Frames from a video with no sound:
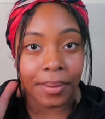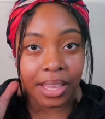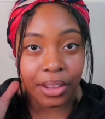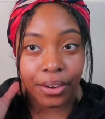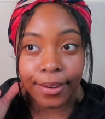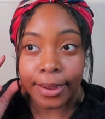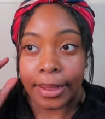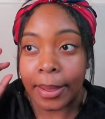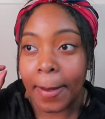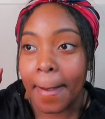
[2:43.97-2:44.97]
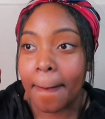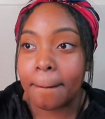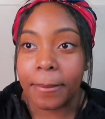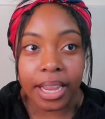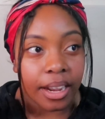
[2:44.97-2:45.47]
bigger
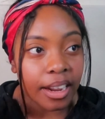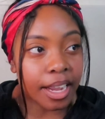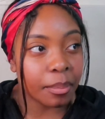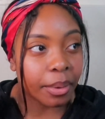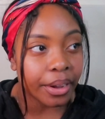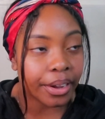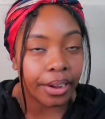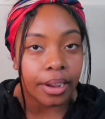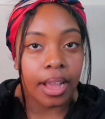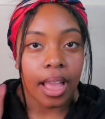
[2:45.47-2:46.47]
and bigger and bigger,